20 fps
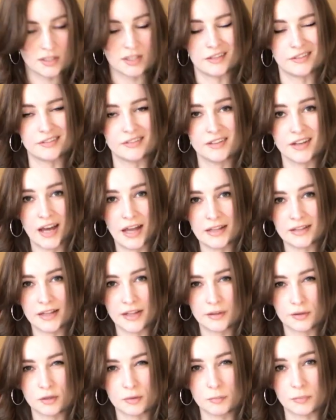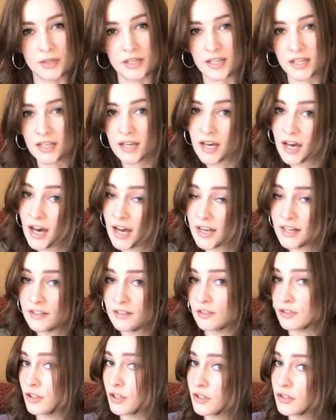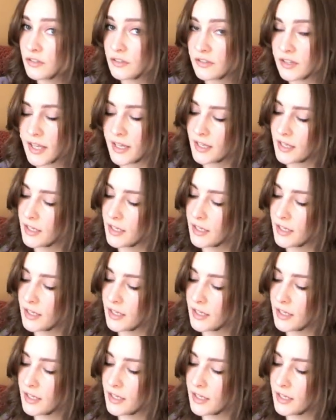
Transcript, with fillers: It is not leather, but it kind of looks like